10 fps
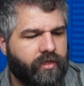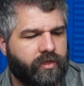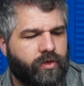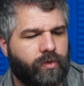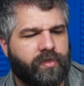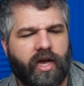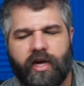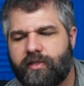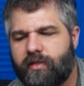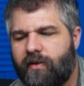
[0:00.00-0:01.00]
the tube
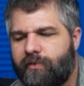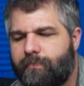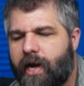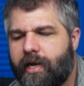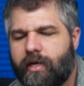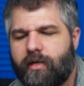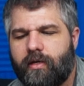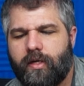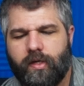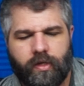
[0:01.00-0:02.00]
size of your bike,
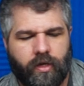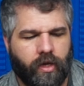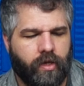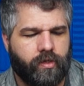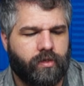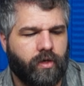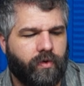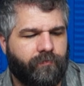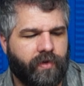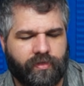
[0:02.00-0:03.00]
so
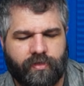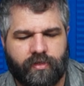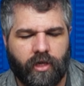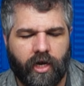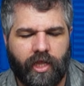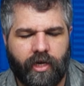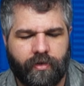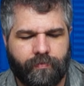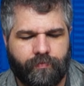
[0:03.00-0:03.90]
it fits snugly.